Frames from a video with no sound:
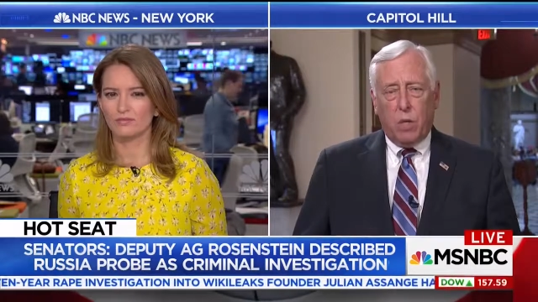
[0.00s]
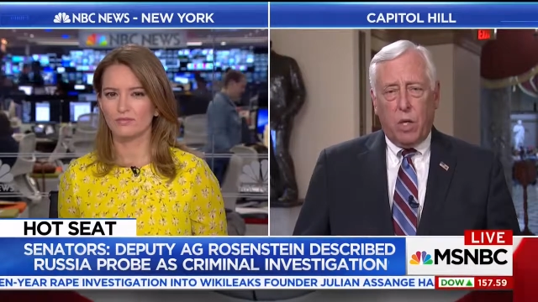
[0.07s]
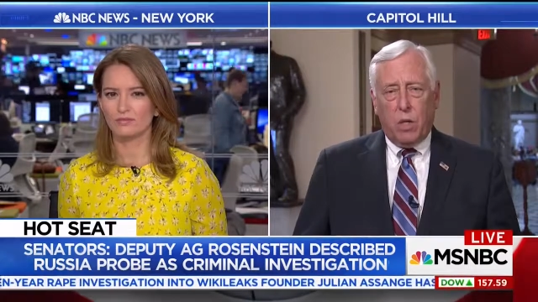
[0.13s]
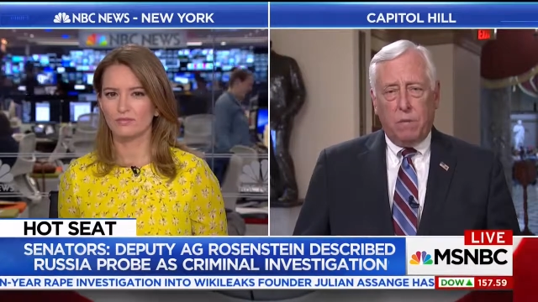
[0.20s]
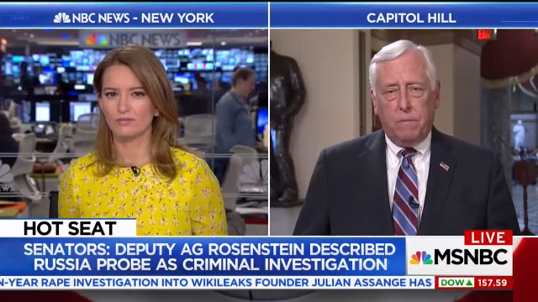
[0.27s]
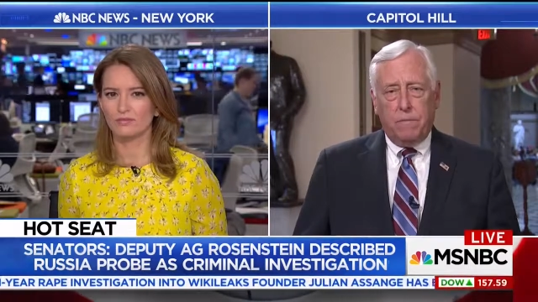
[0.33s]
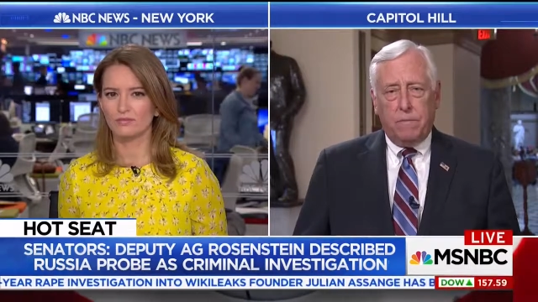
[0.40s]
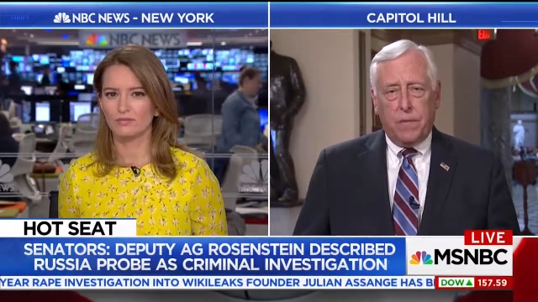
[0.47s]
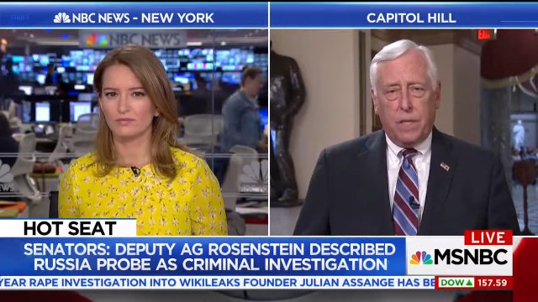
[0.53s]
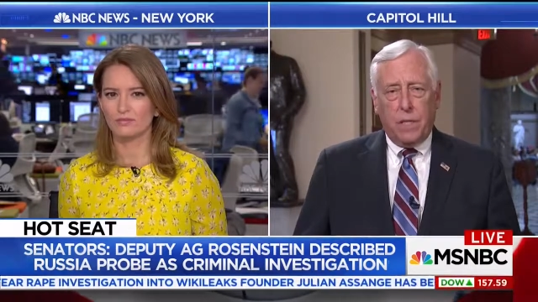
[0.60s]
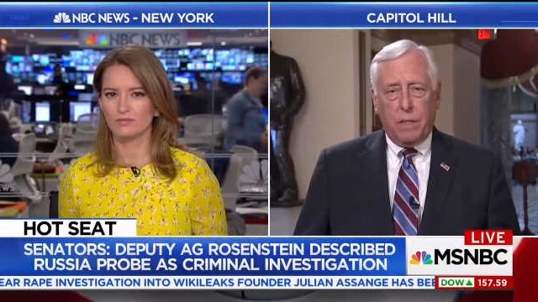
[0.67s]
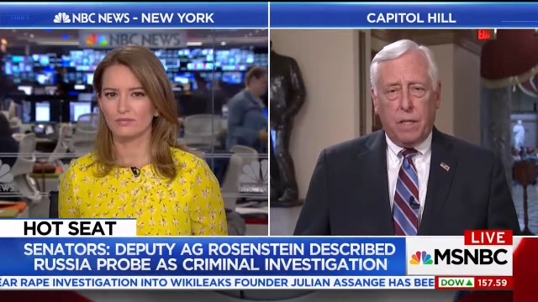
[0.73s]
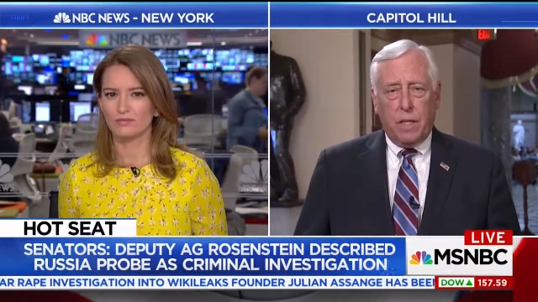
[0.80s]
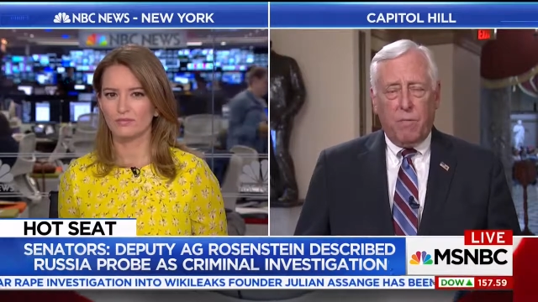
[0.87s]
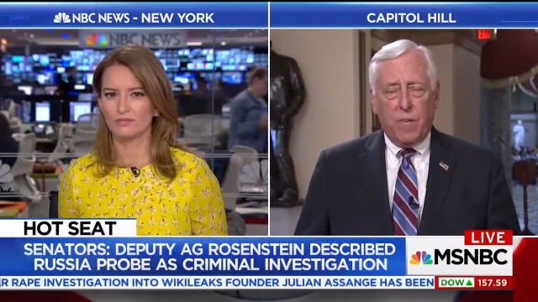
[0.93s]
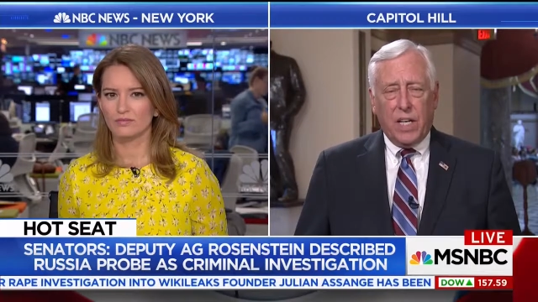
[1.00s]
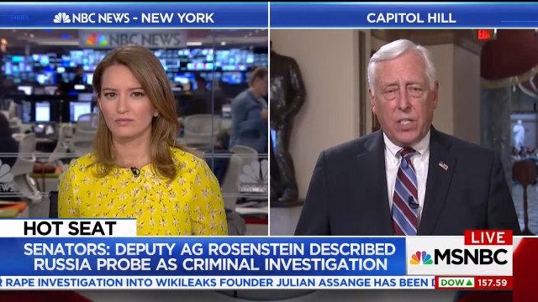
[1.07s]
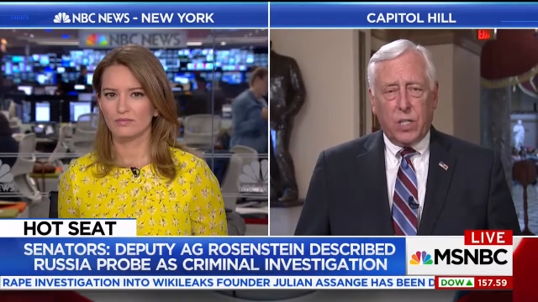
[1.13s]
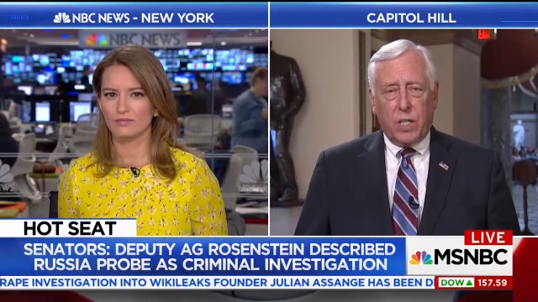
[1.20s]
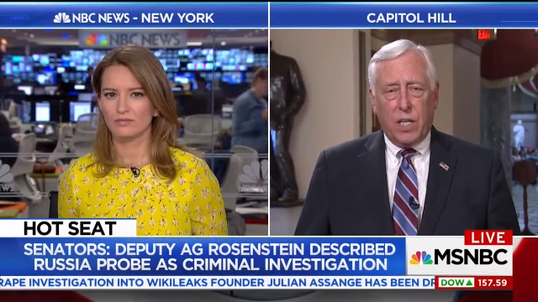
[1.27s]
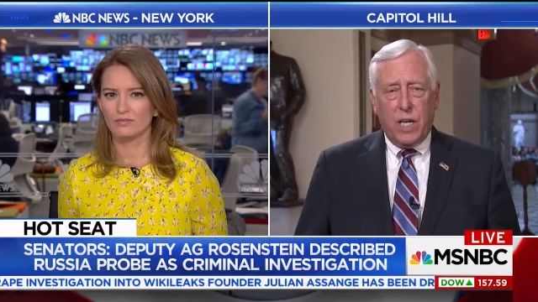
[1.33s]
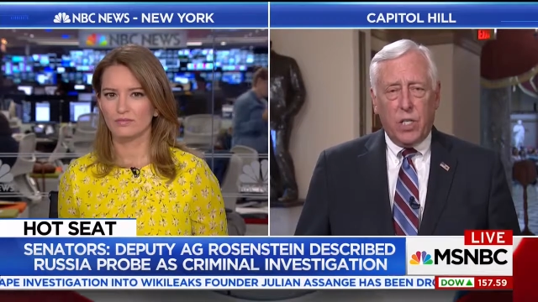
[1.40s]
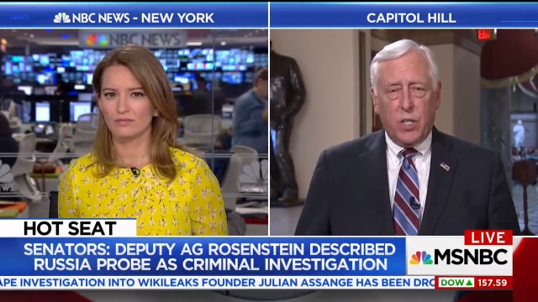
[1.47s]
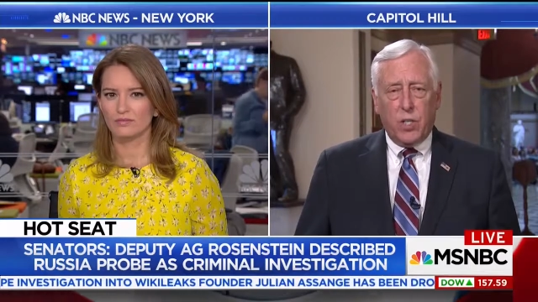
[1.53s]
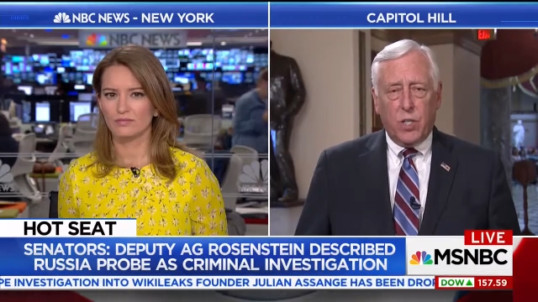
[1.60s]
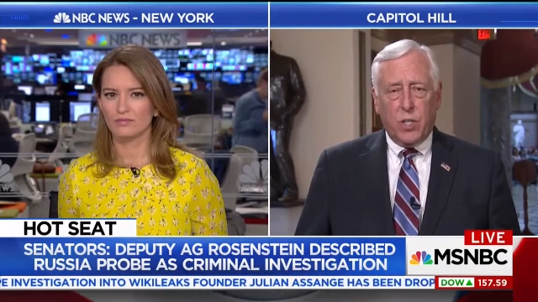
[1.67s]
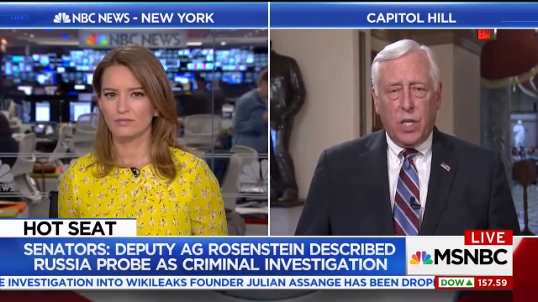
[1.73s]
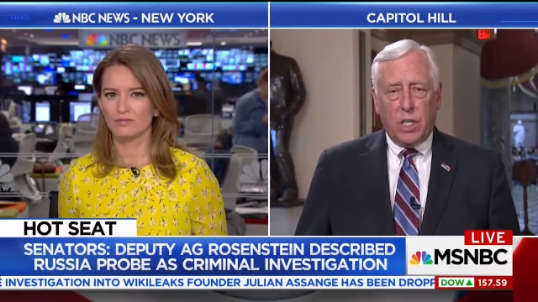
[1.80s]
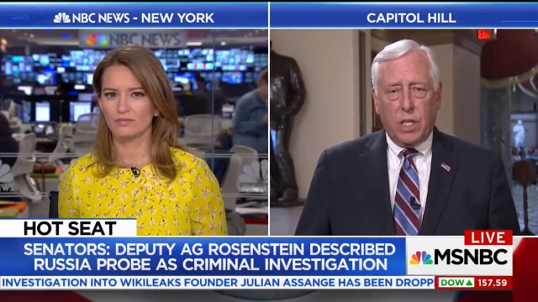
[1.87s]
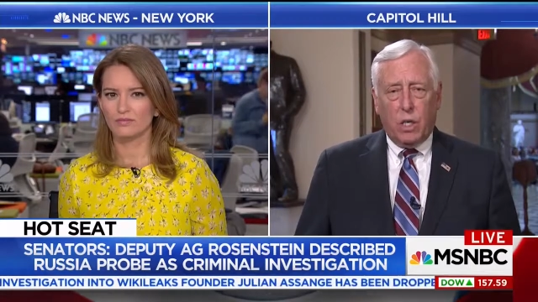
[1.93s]
Speaker 1: of uh,
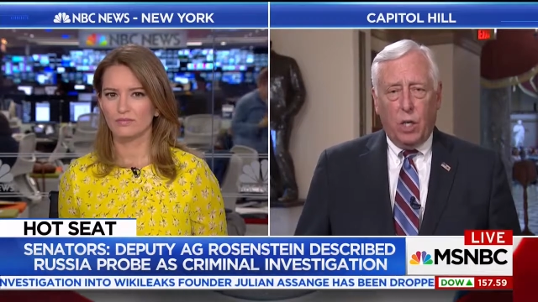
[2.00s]
investigations that